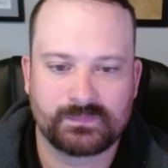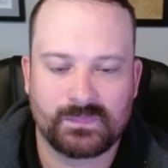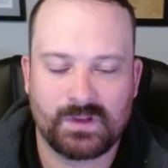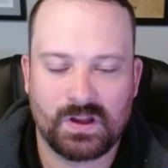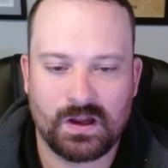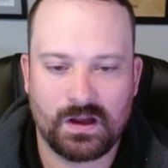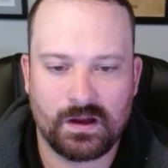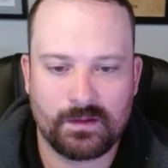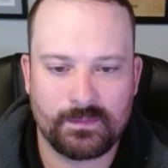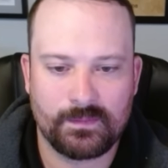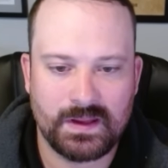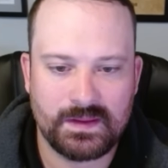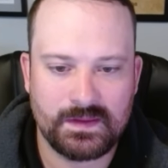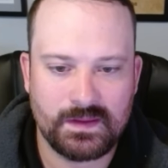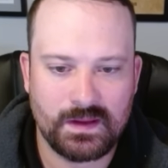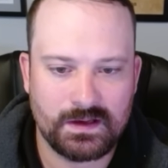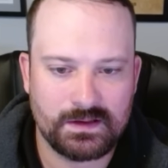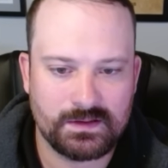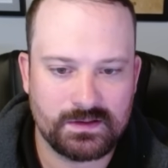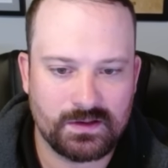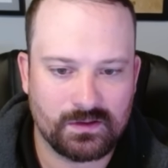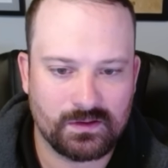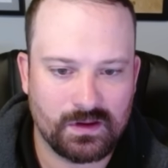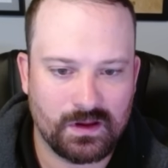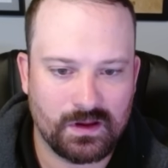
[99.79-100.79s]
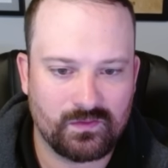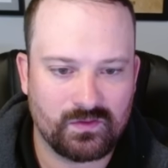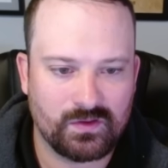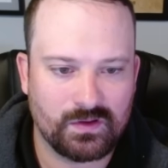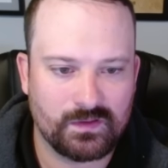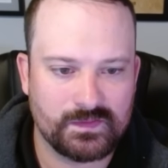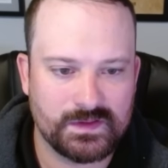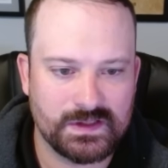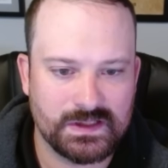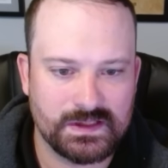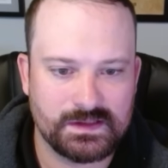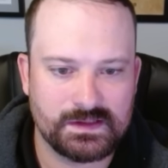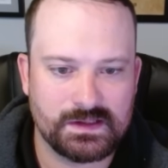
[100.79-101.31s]
And then your level
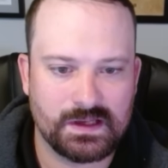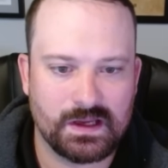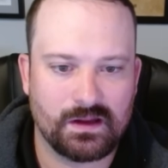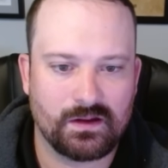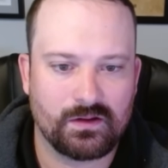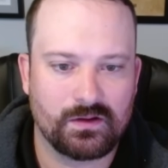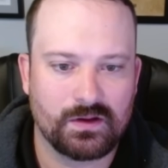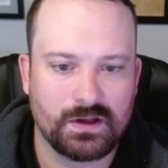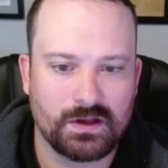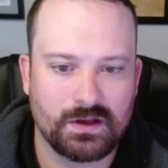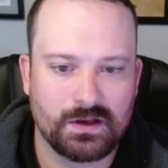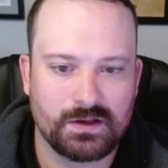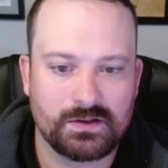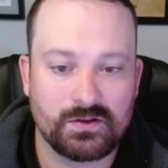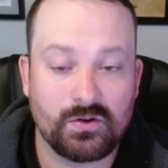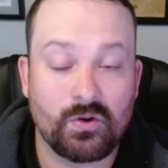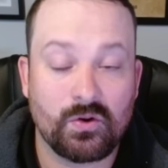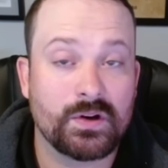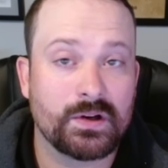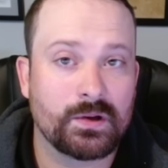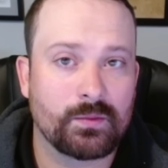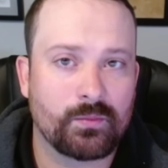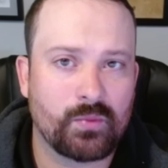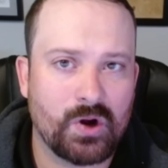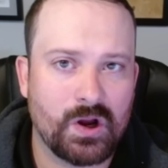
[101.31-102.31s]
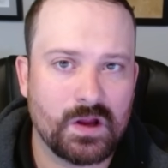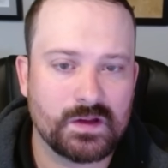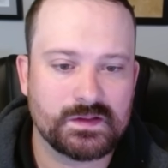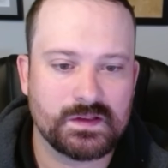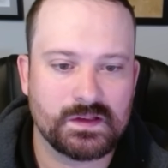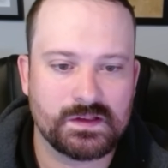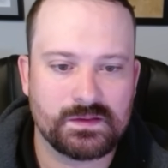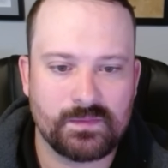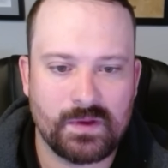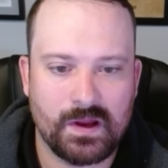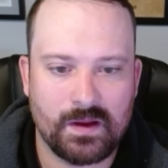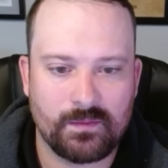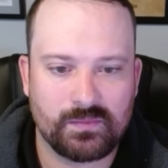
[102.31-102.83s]
of detail or your
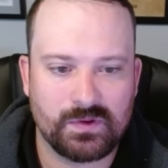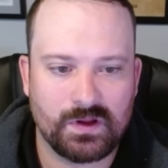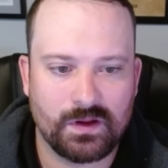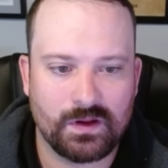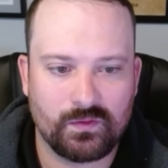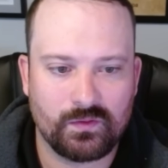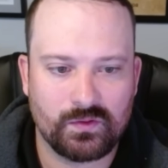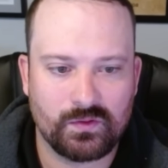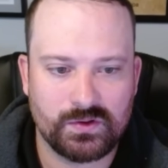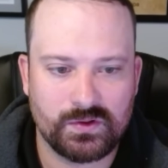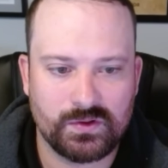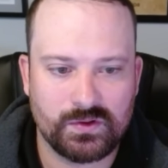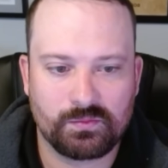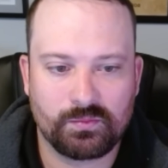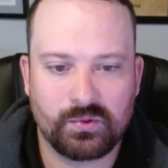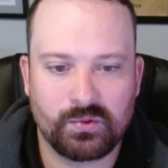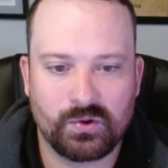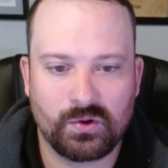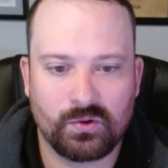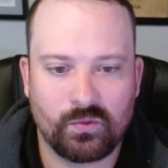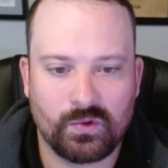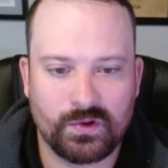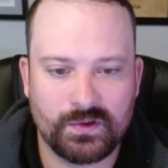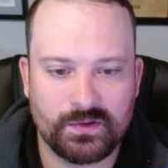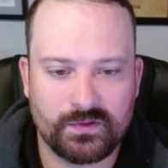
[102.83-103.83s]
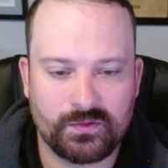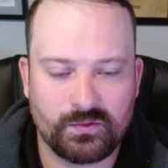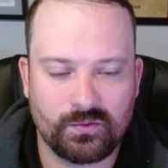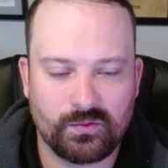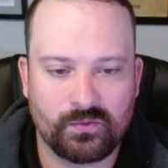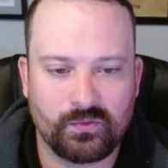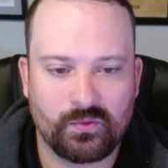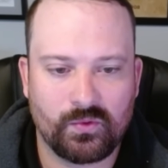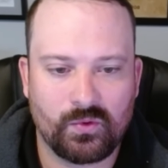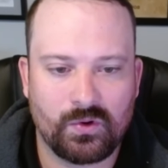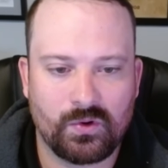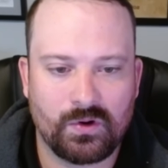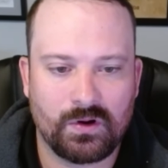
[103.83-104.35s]
process map level. You can put 1 through
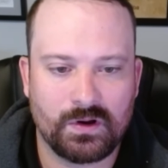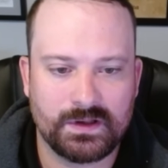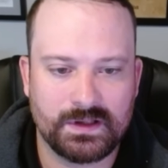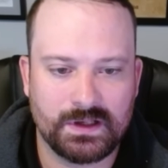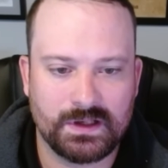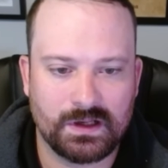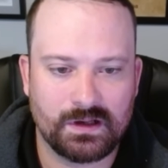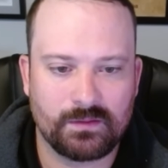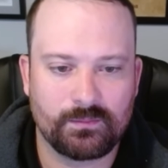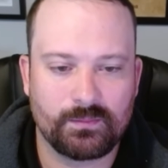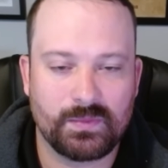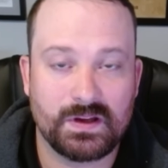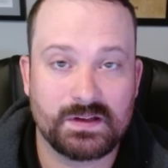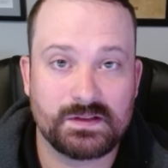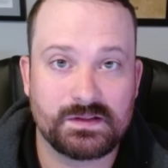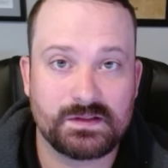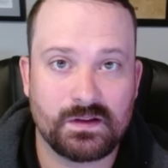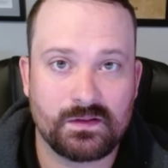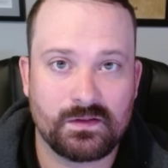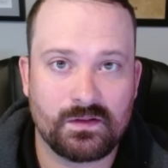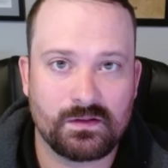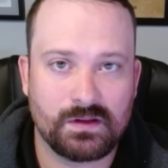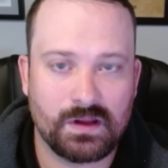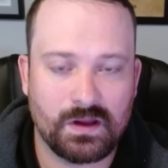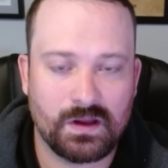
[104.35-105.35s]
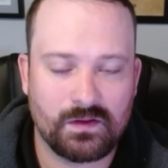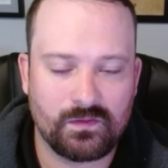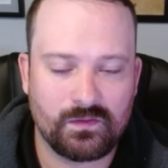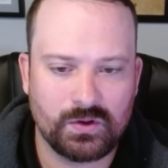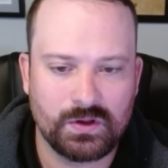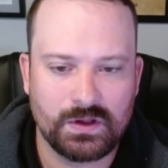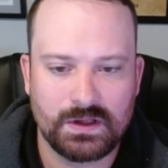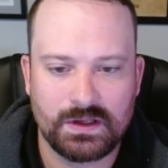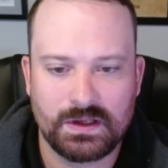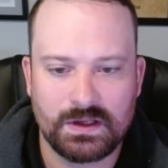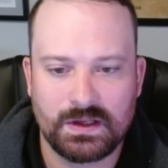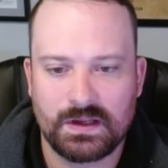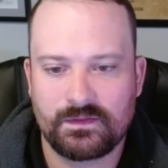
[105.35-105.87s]
4 on here based on the level.
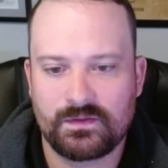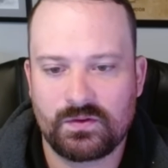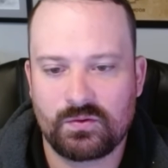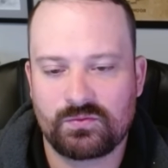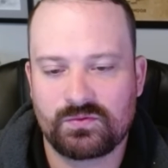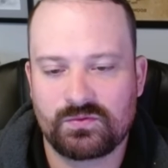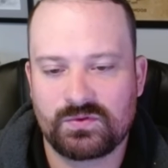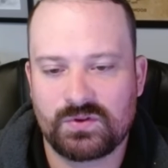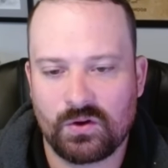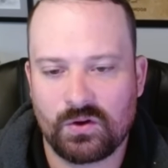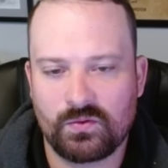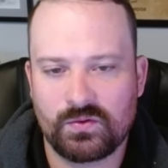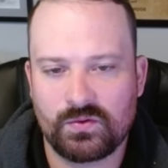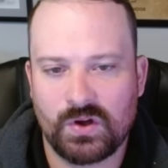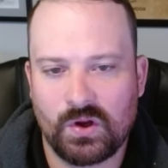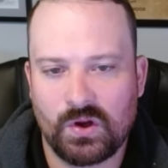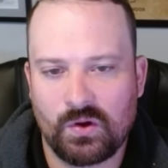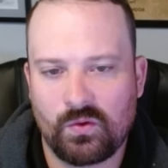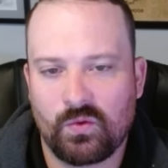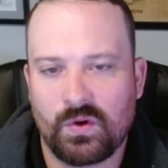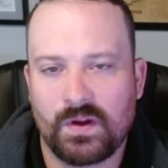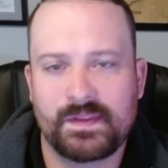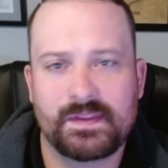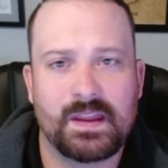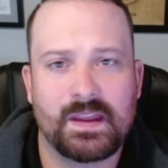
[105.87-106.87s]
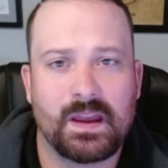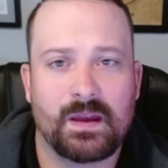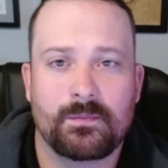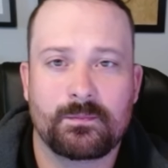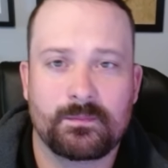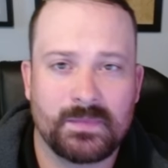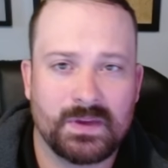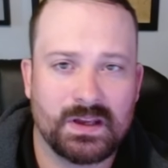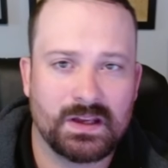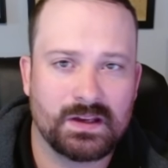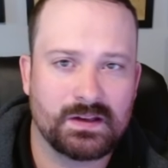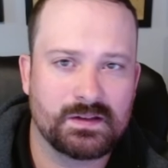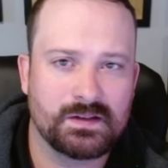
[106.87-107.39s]
If you don't know what that
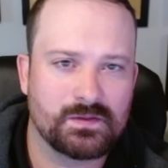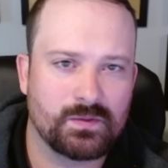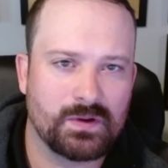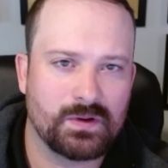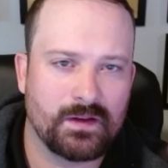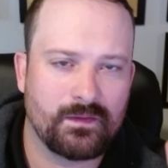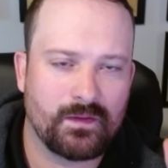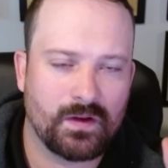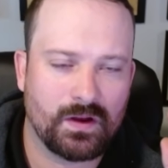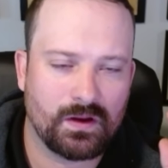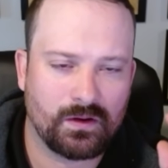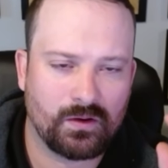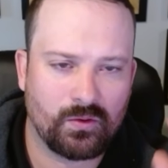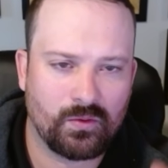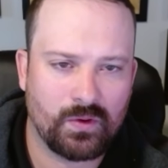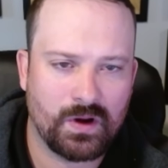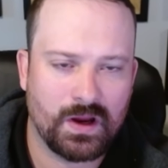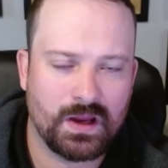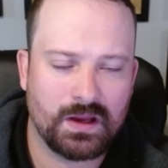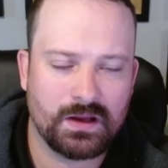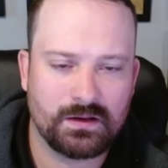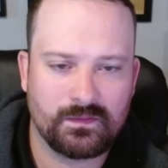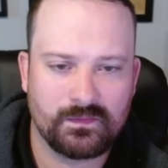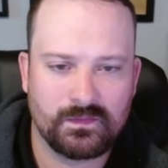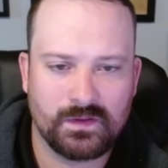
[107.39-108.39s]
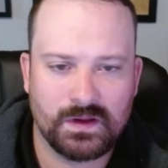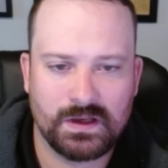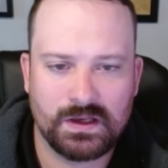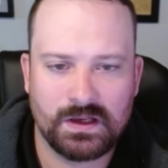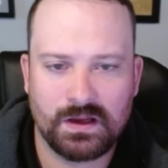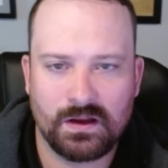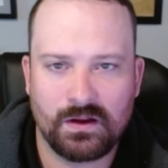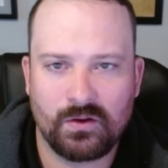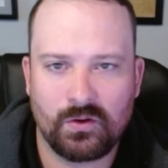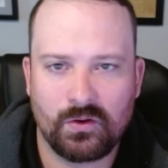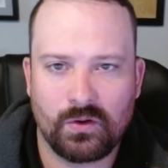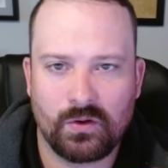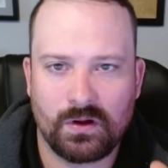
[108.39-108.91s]
means, we have a great
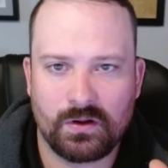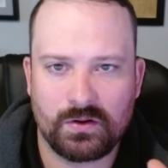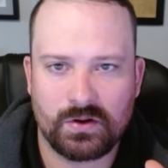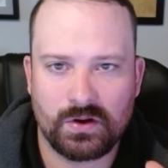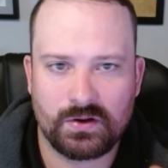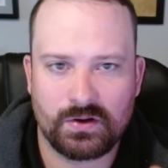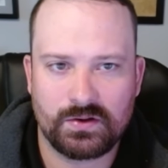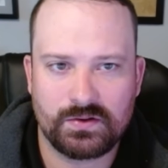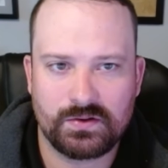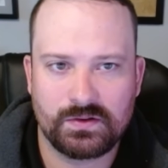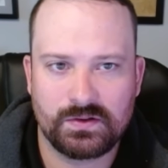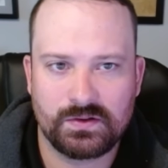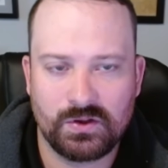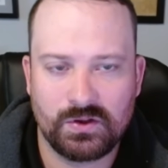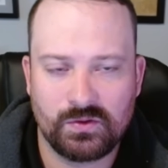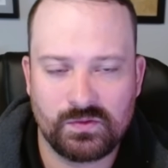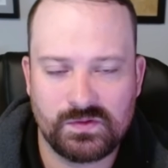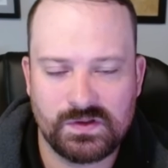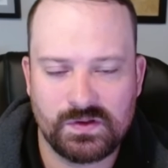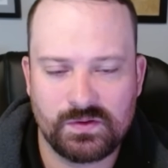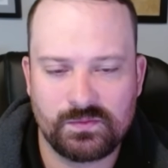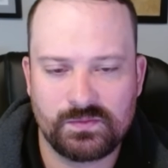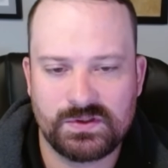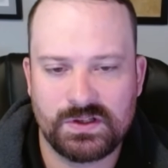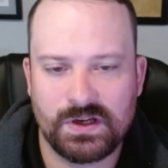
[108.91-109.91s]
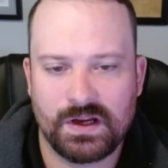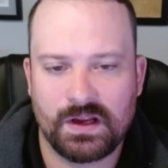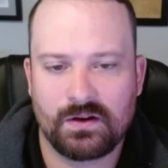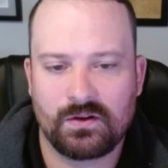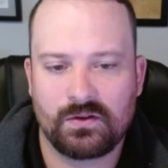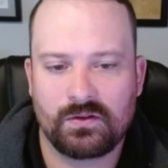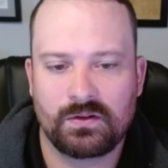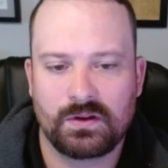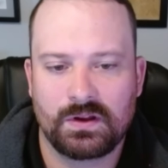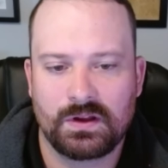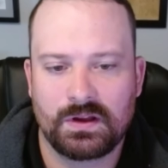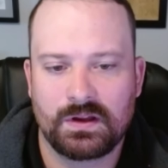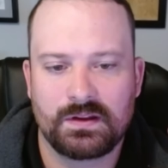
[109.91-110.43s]
video on our YouTube
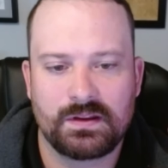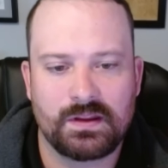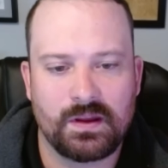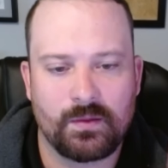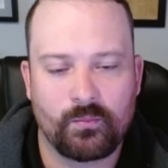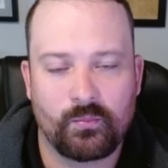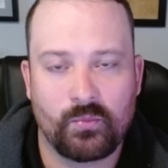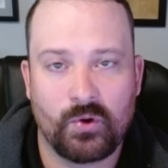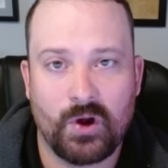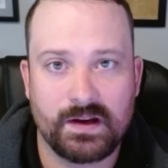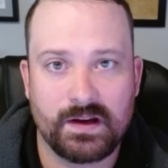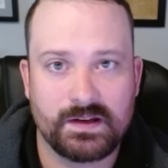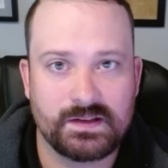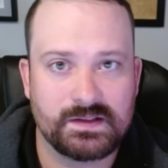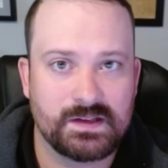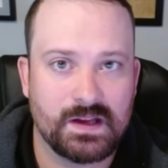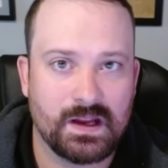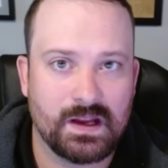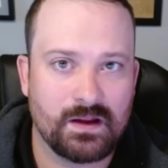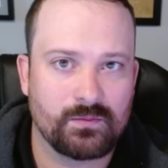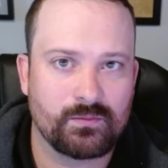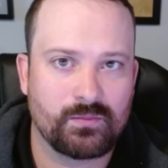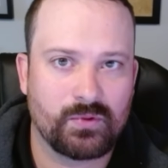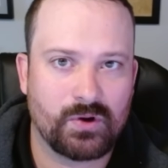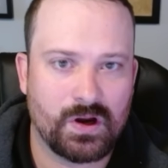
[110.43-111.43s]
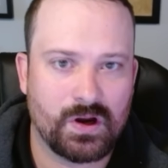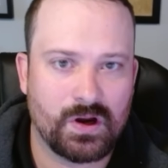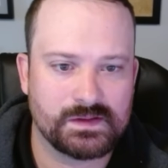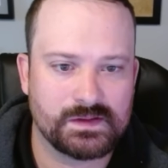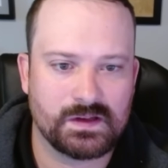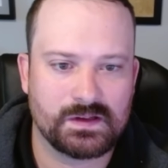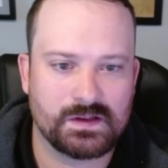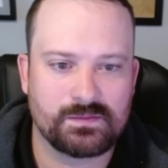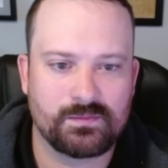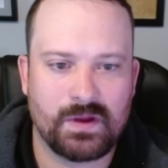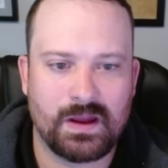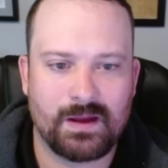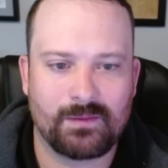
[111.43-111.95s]
channel that breaks down
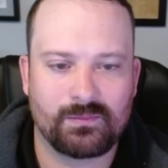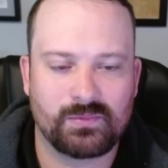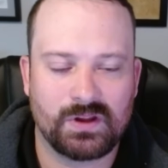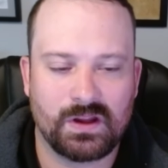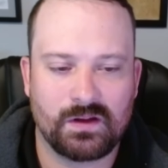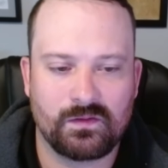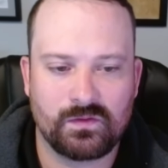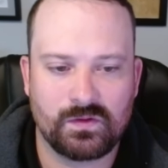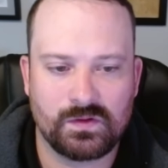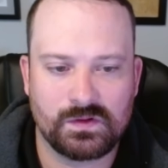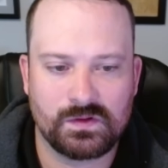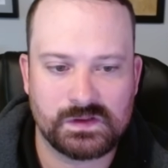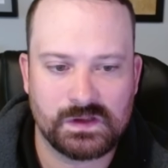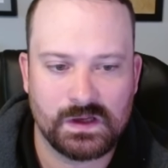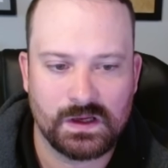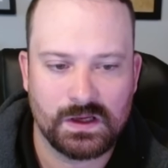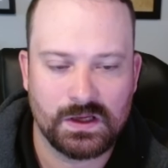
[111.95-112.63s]
process map levels.